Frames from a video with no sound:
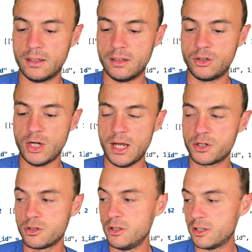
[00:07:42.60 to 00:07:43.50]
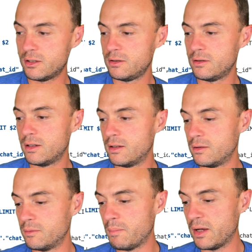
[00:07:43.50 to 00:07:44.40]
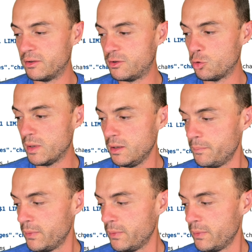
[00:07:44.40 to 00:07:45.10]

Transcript: Josh Cook mailed to me.